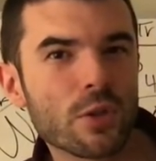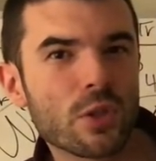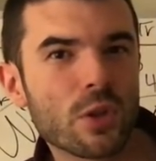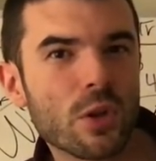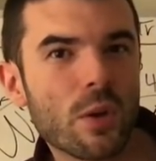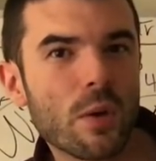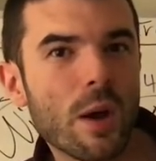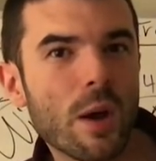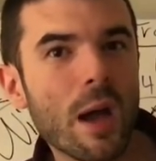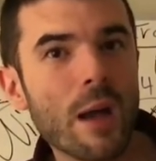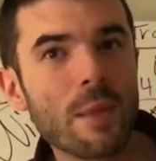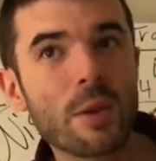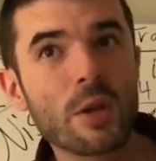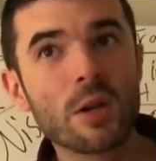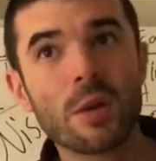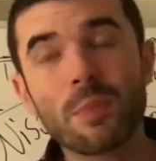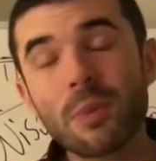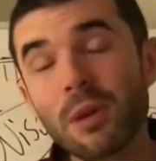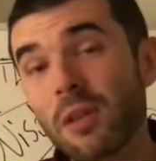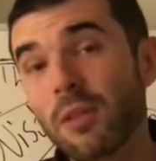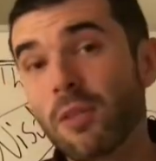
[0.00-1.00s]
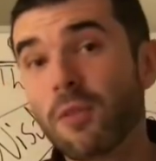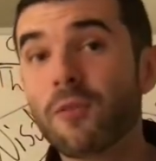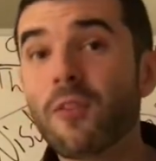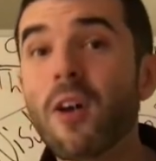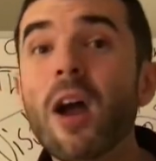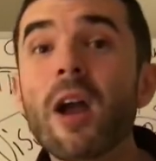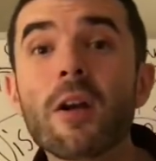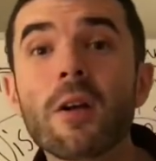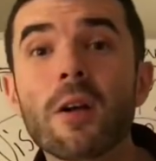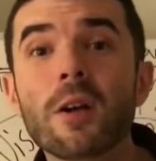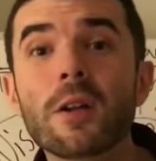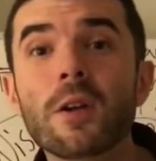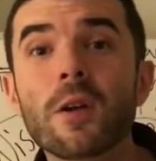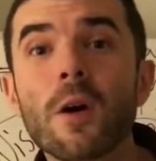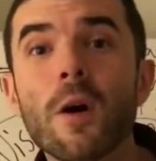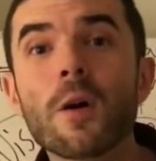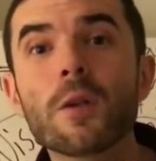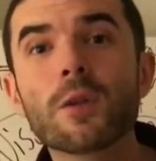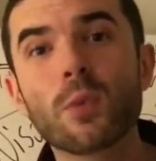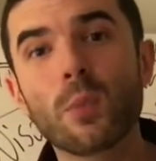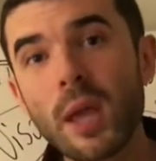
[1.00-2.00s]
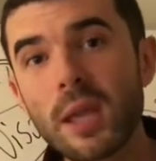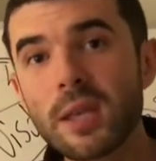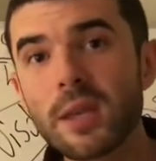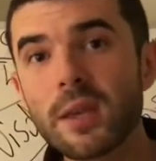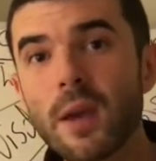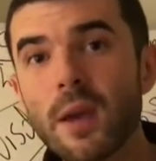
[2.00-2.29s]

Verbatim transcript: So I'm here to breathe fire on y'all to wake